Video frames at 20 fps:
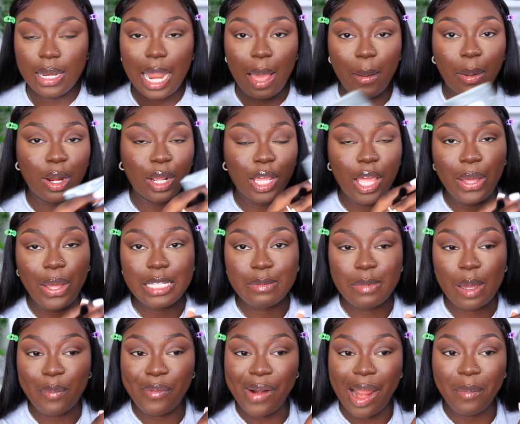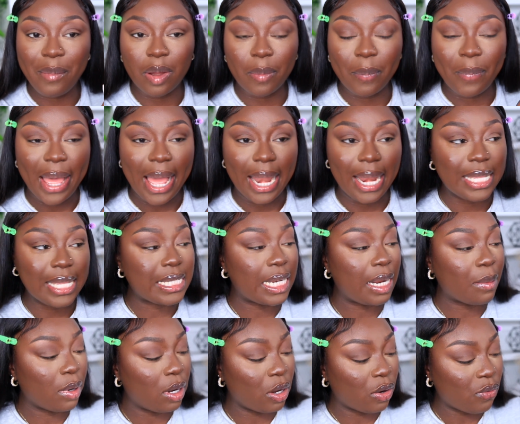Now I'm gonna go into my Primark palette, and
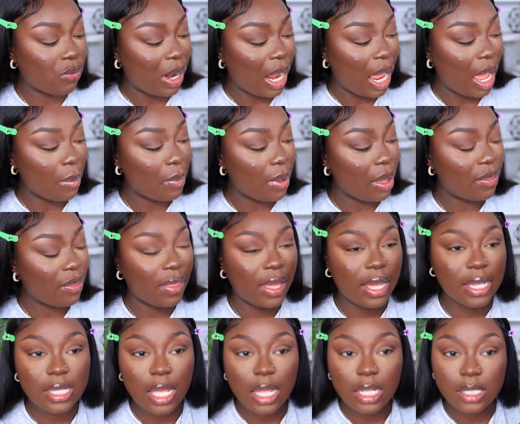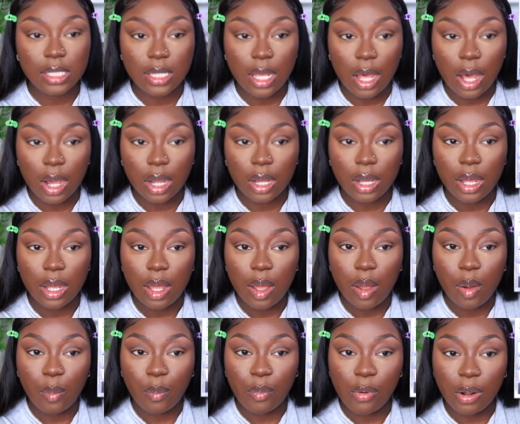I'm gonna grab this dark
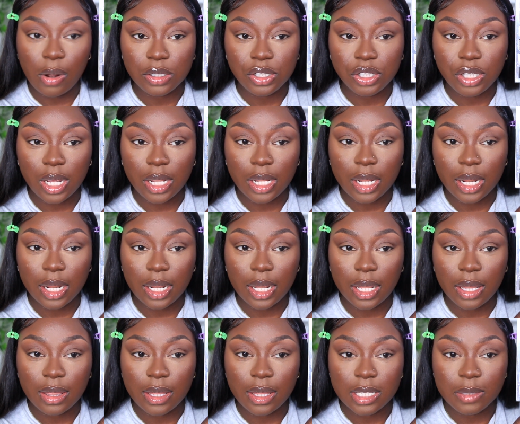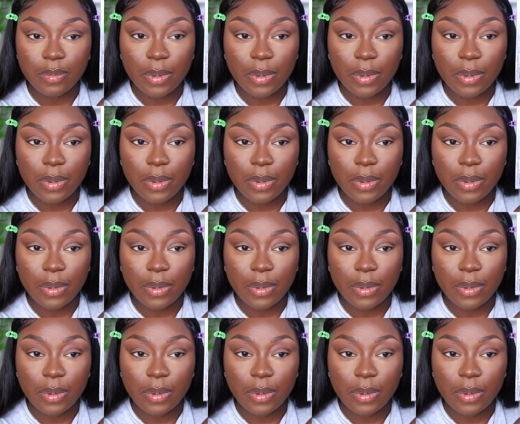brown shade in this